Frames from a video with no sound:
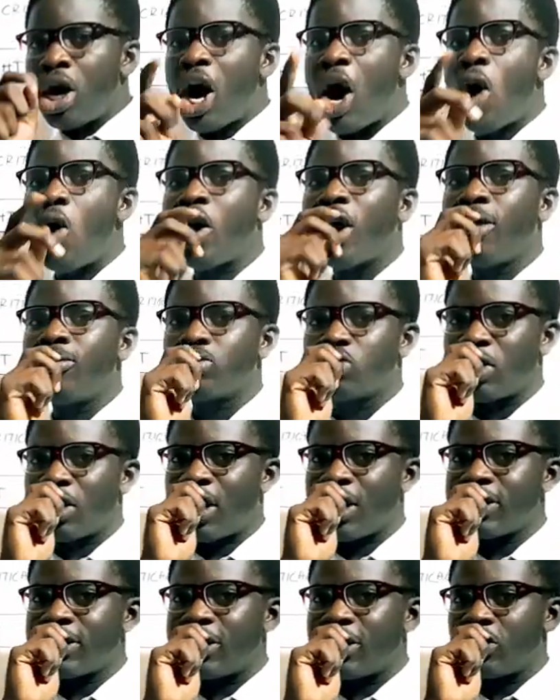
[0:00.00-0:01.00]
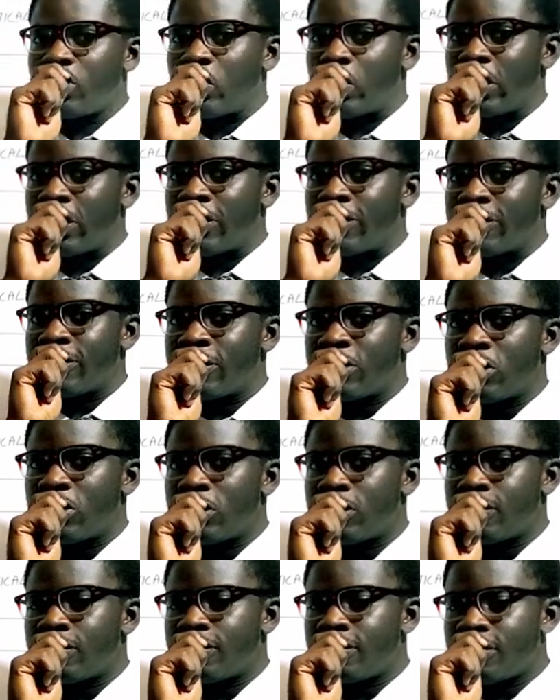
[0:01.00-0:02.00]
I'll come to class next week.
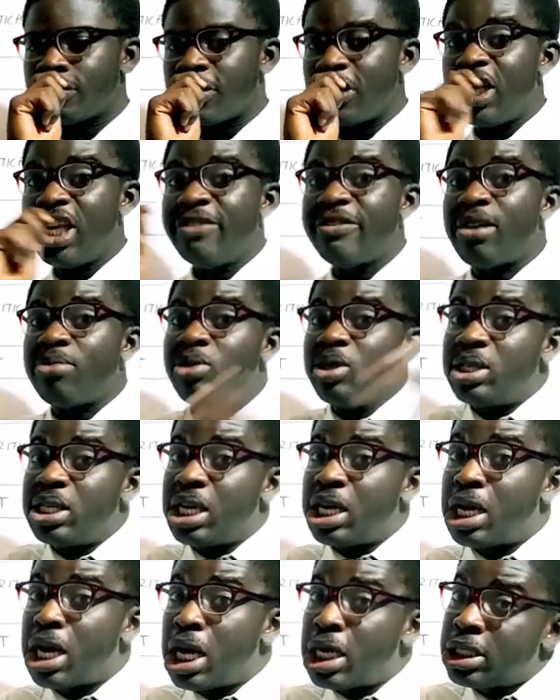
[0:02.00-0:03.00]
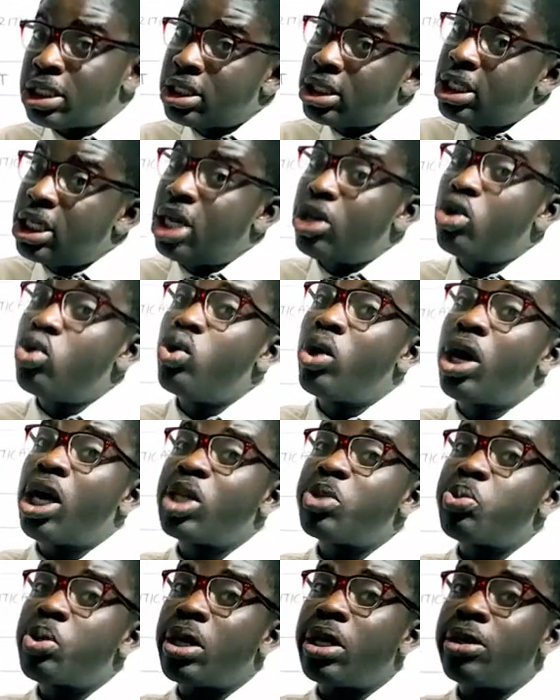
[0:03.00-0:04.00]
If I'm not in class, she cannot look
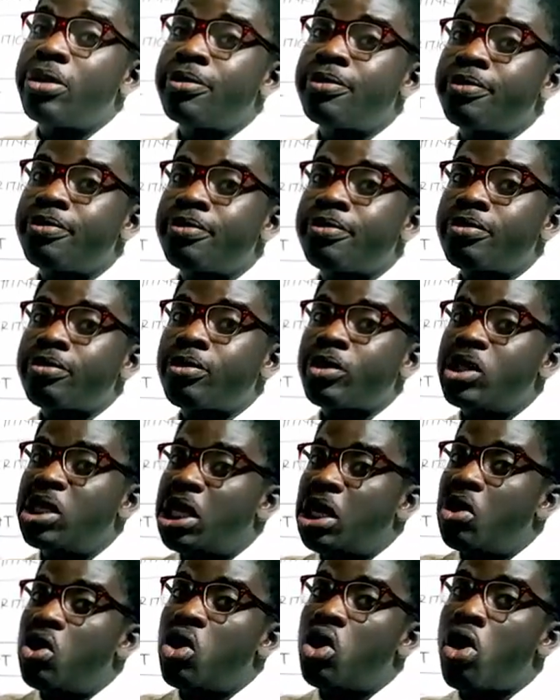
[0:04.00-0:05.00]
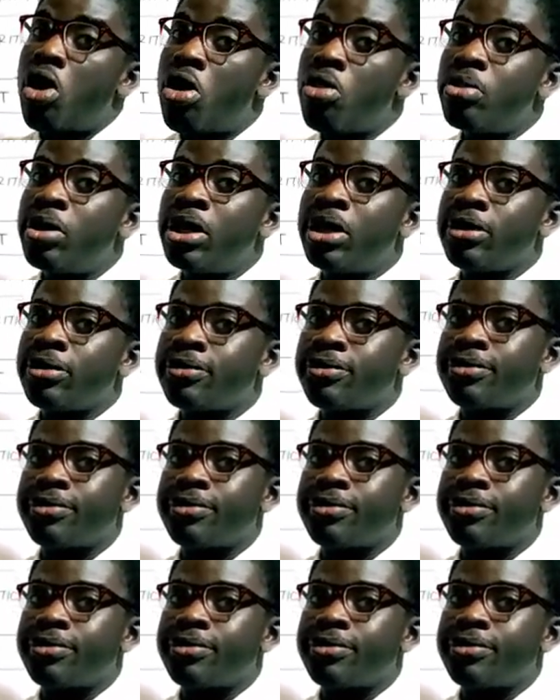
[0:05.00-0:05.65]
at me. She cannot call me.